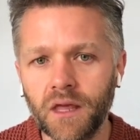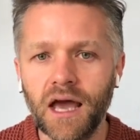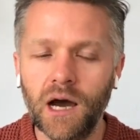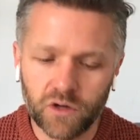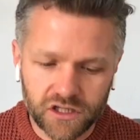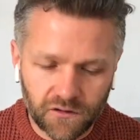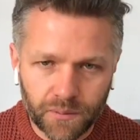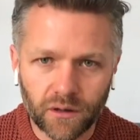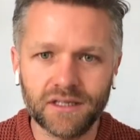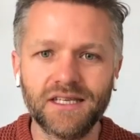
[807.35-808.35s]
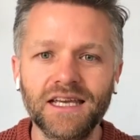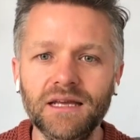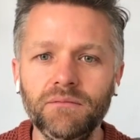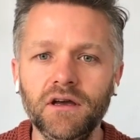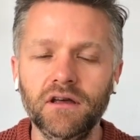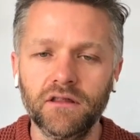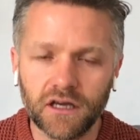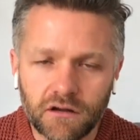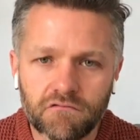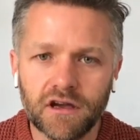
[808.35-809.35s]
and once you've built a team that
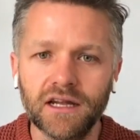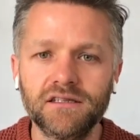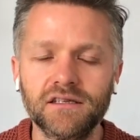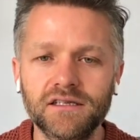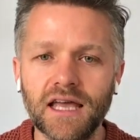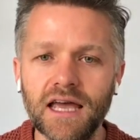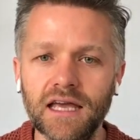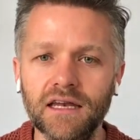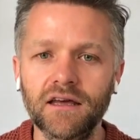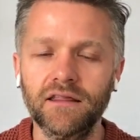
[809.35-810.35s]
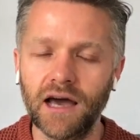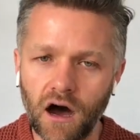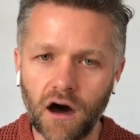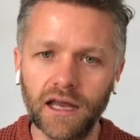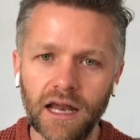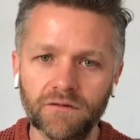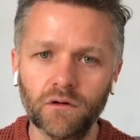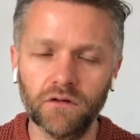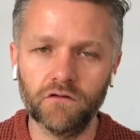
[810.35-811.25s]
can really sustain that high level of